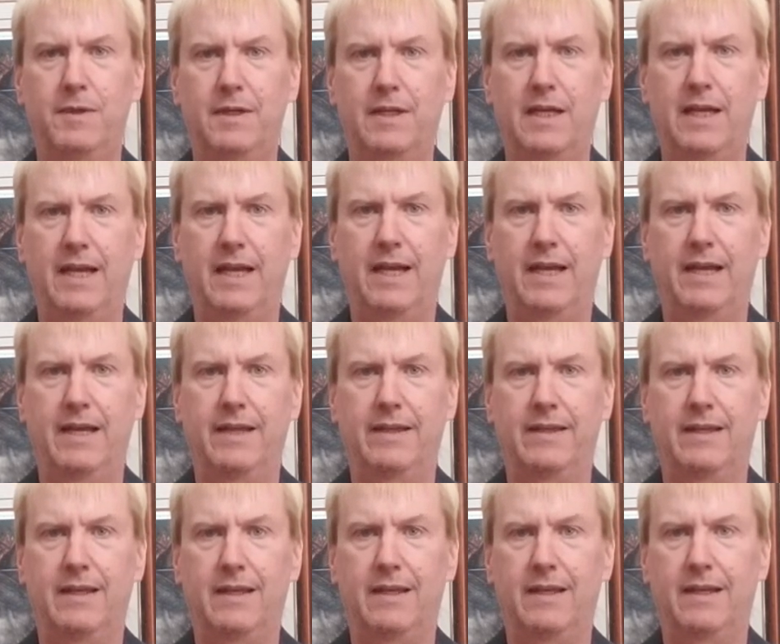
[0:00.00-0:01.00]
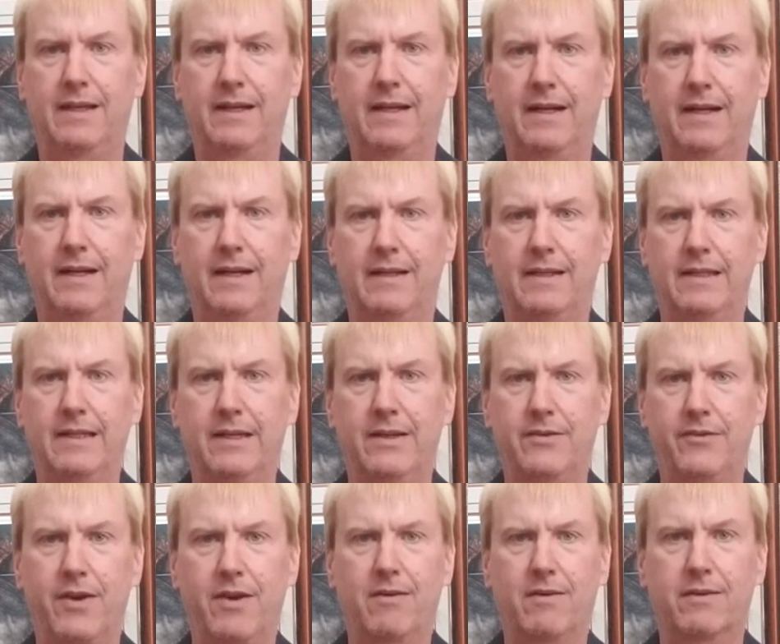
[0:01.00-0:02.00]
and the
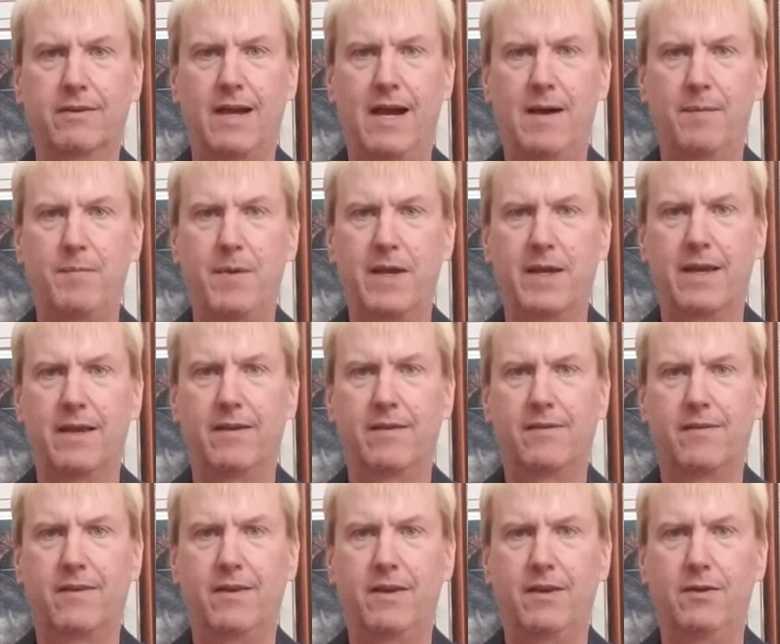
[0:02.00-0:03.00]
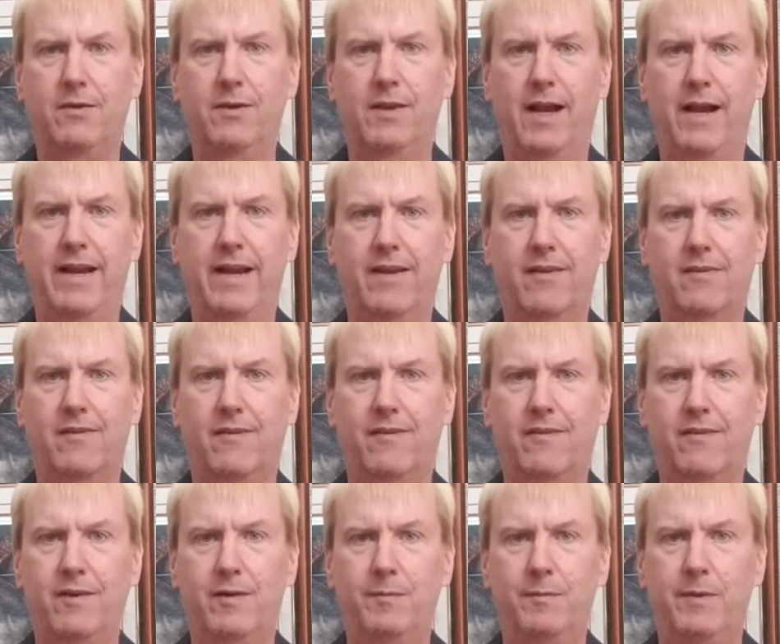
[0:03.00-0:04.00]
general topic is the Hue lighting
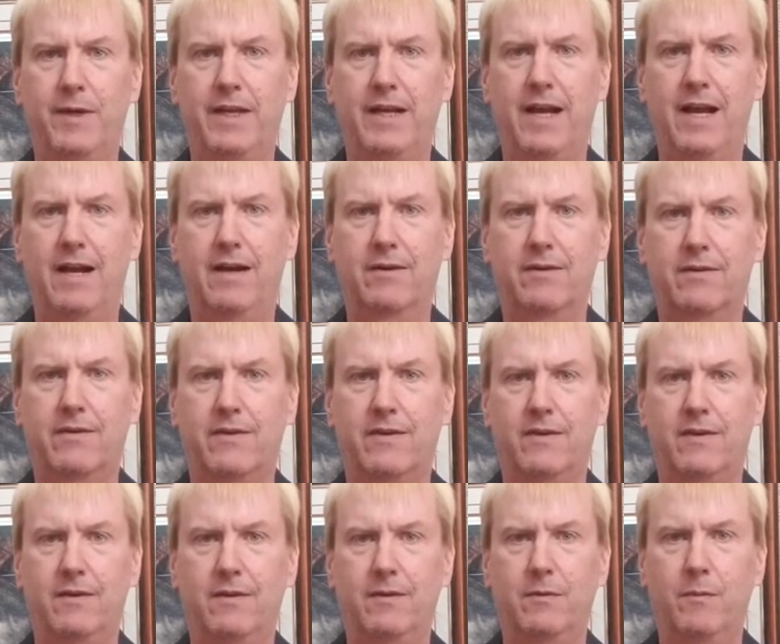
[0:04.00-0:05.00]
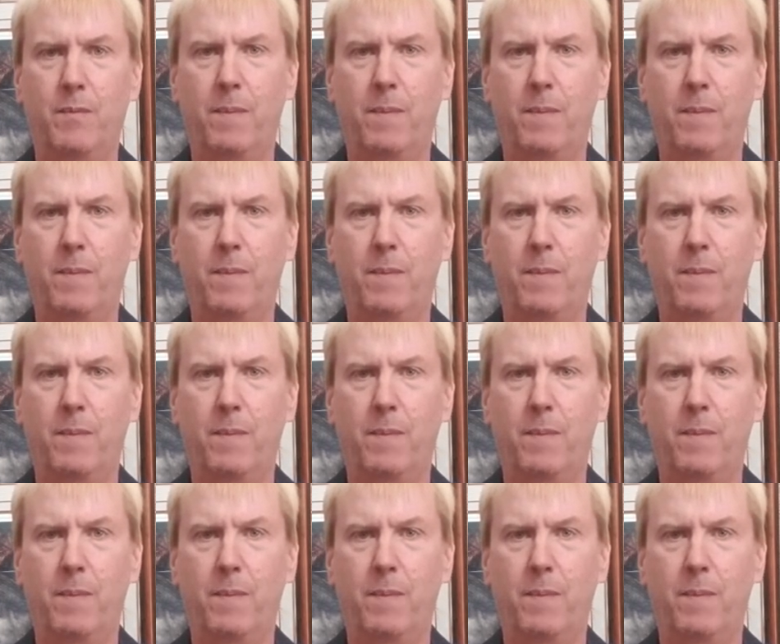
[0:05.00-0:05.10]
system and how to